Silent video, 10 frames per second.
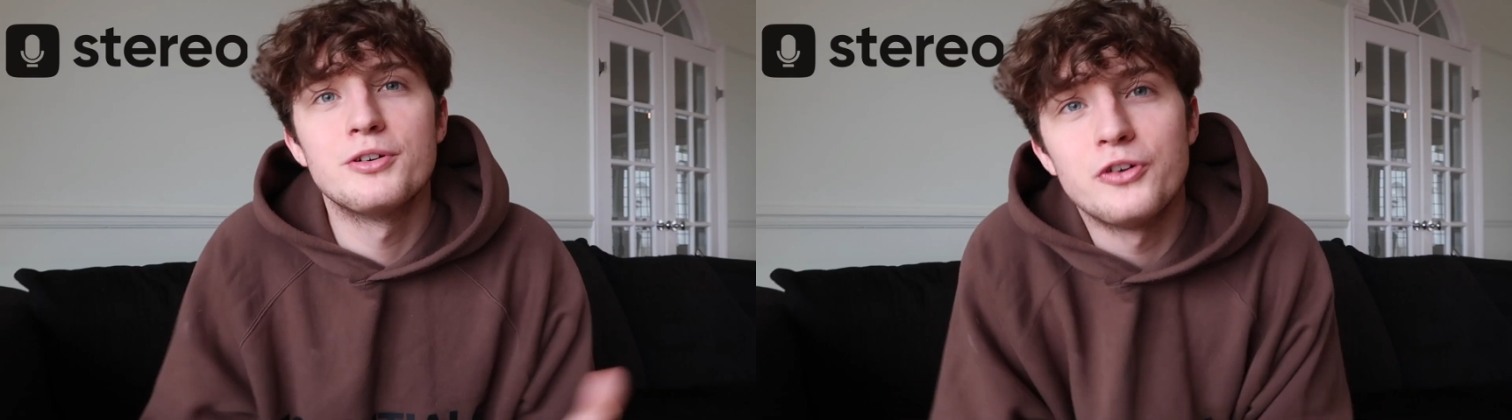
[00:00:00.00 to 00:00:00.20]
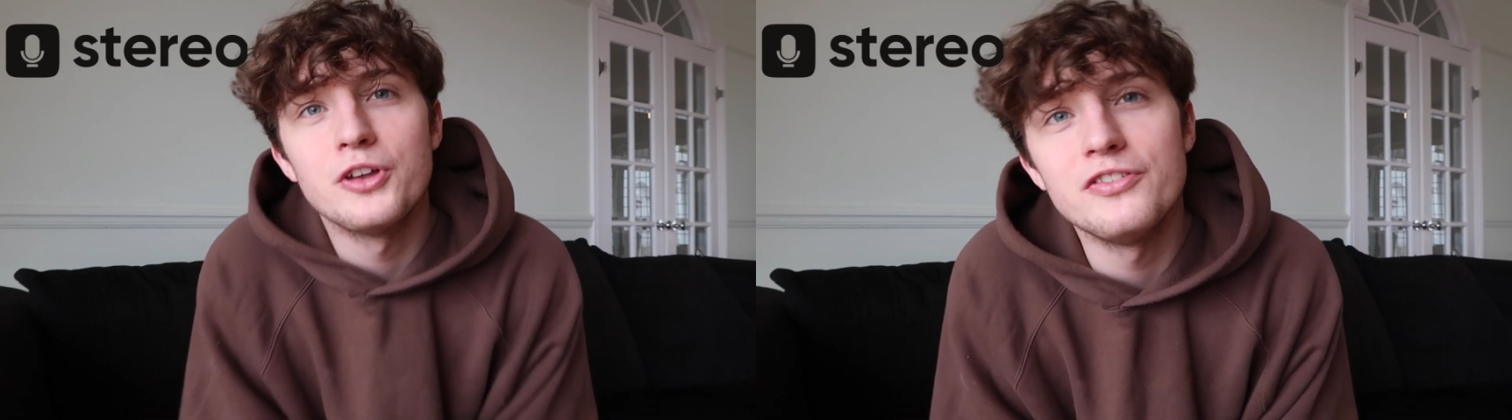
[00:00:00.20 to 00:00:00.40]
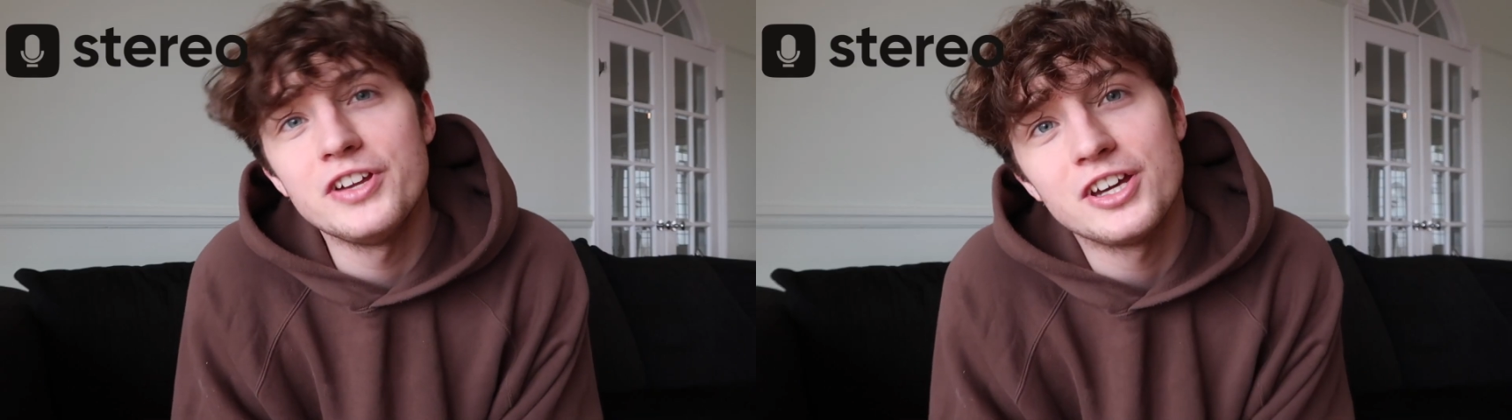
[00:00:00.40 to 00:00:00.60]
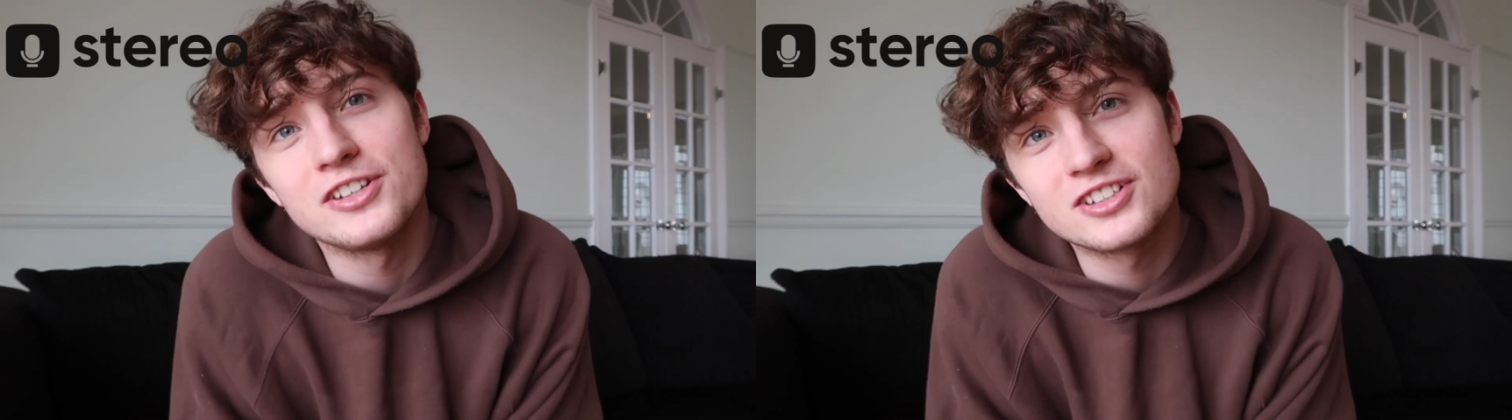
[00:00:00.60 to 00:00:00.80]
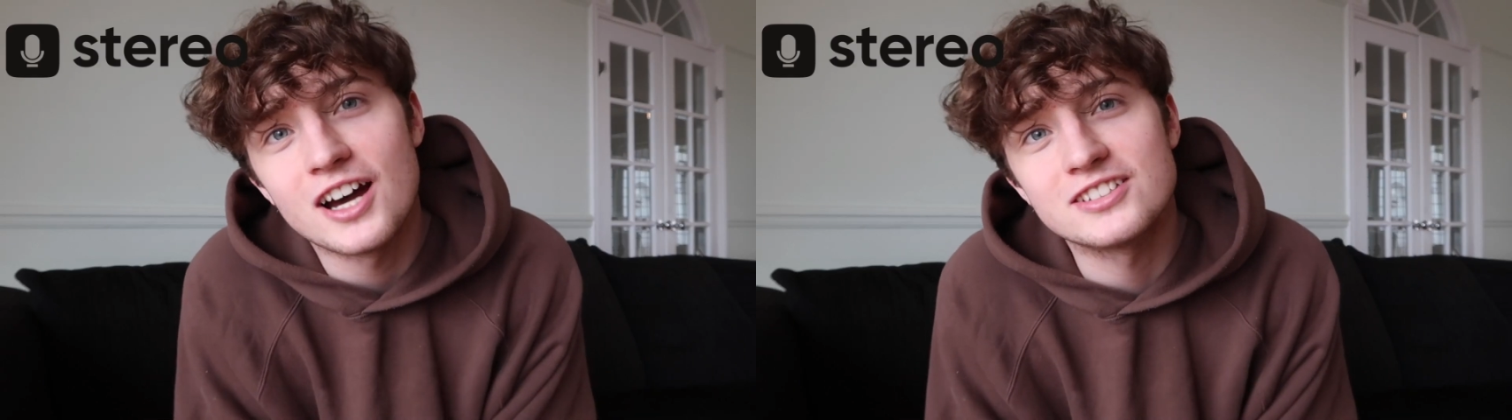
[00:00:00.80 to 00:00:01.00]
Before the video
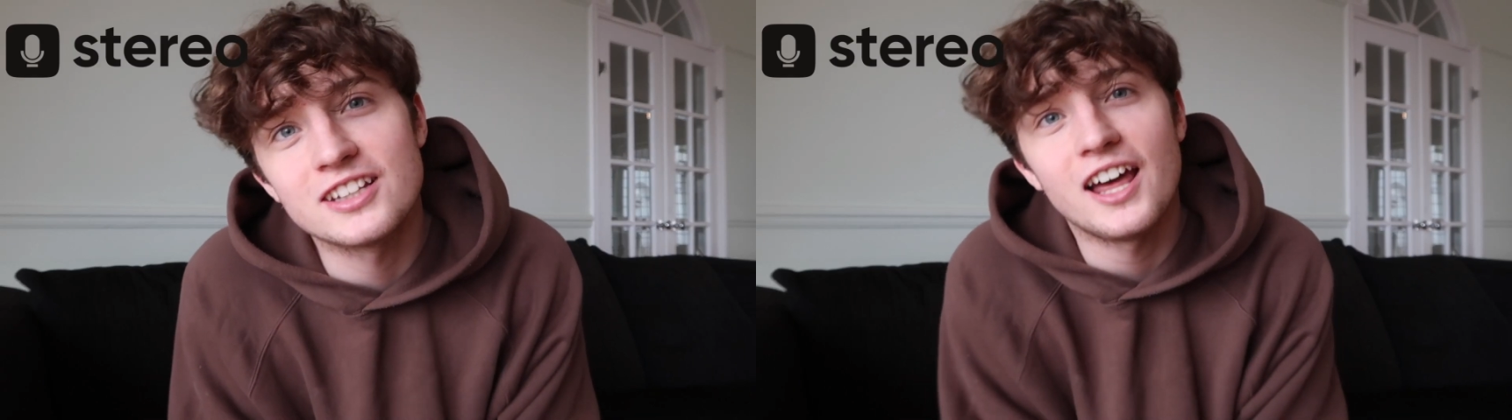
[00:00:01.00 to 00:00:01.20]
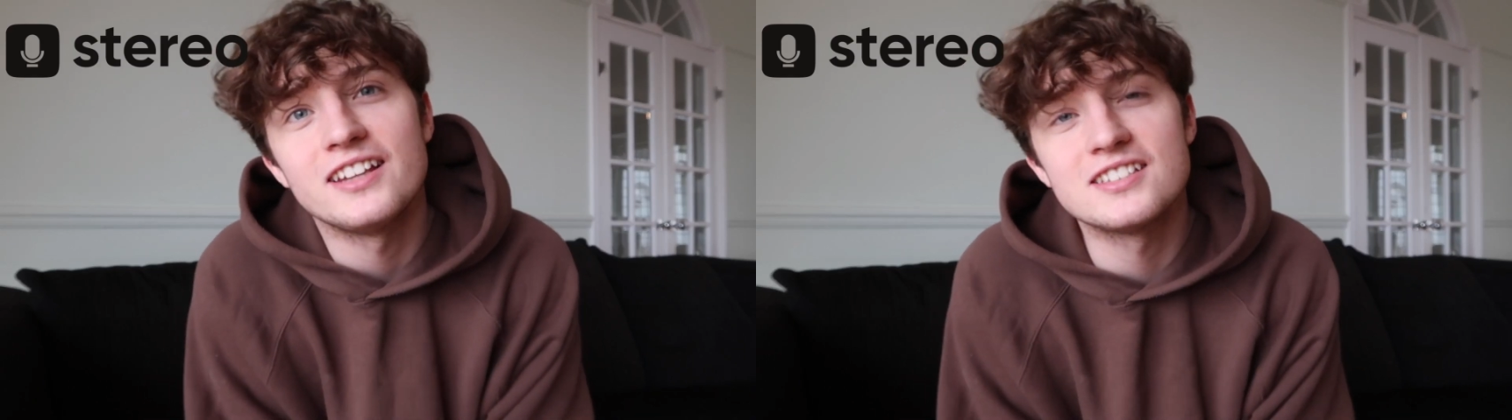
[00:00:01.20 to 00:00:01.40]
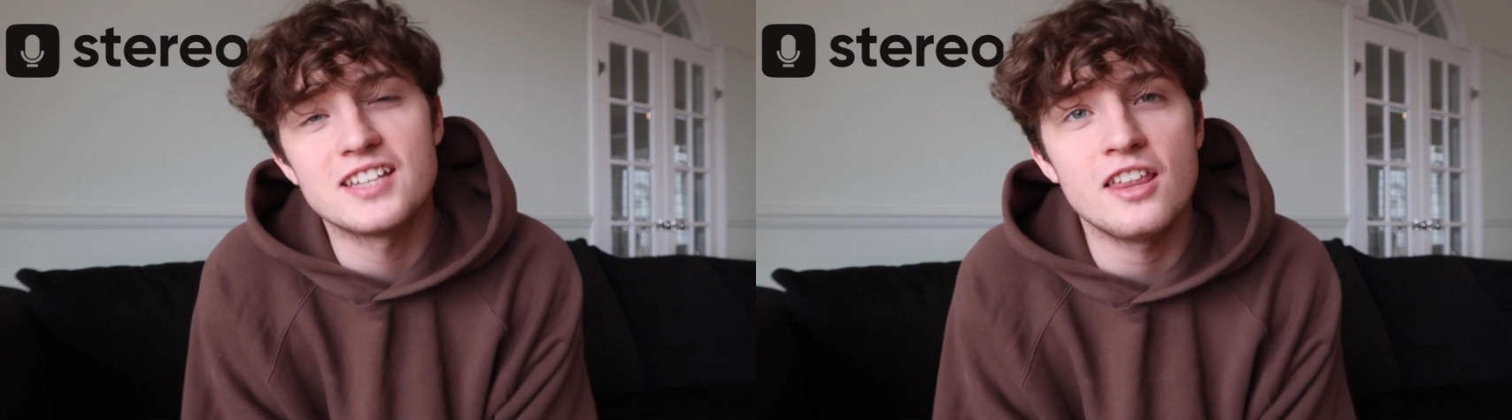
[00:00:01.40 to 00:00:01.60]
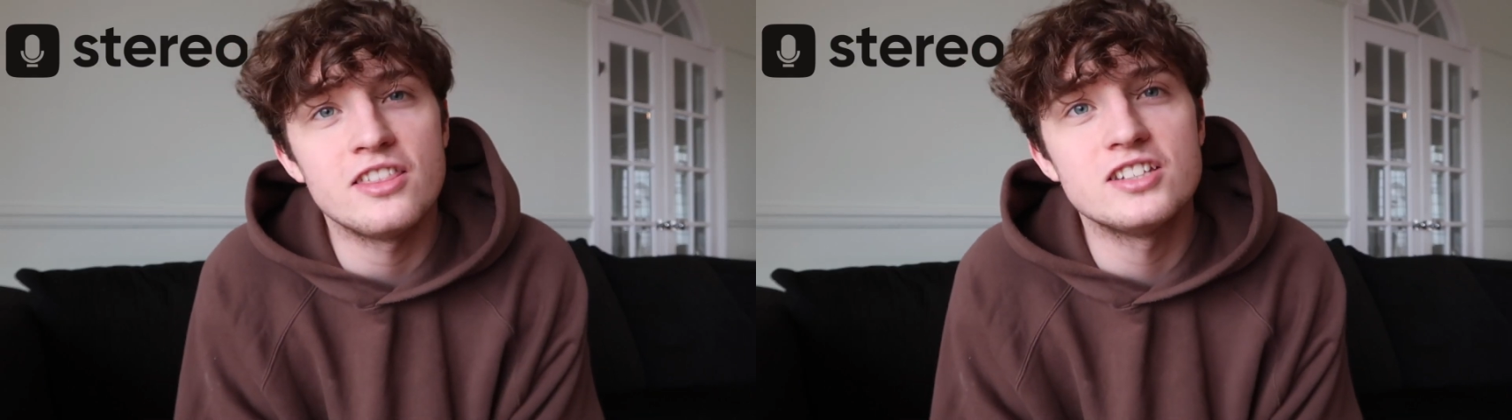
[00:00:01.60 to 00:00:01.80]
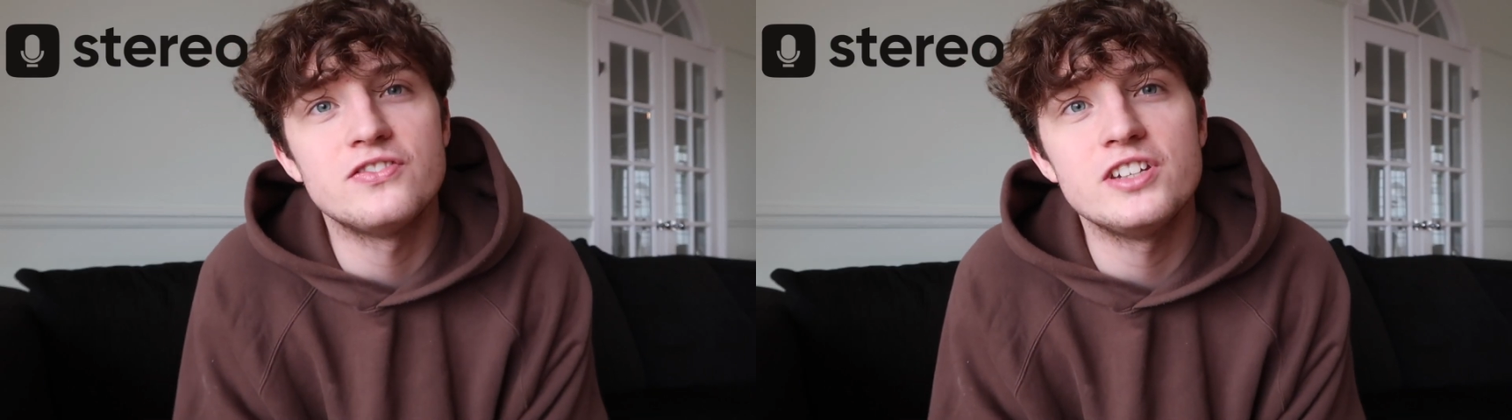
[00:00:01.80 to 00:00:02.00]
starts, I'd like to say that this